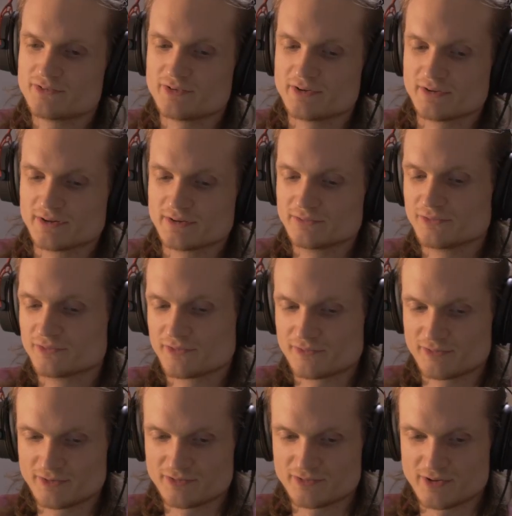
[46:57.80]
say, like Lord of the
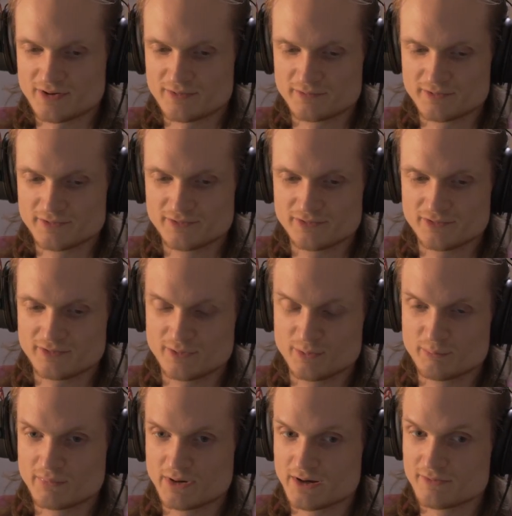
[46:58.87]
Rings, Star Wars,
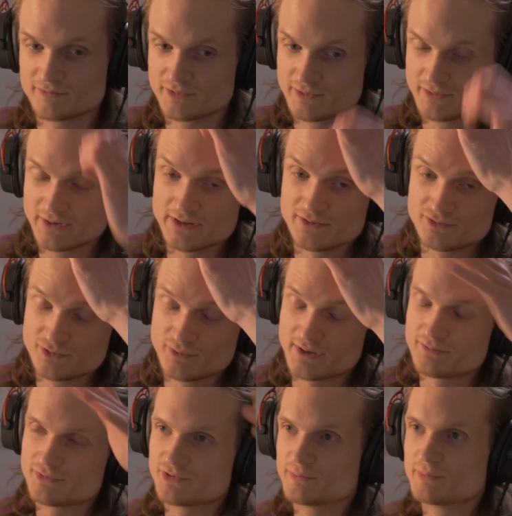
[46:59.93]
and Marvel is you
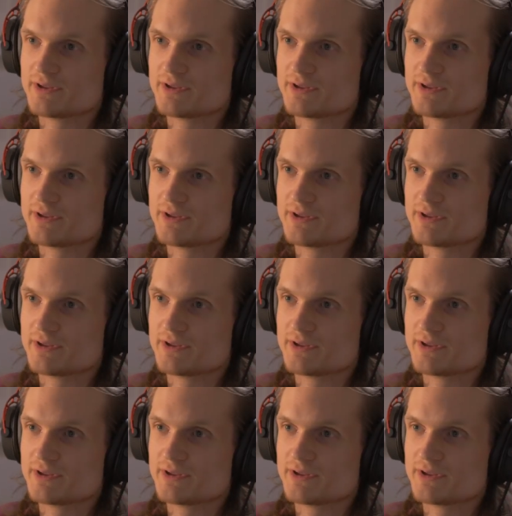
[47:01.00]
have so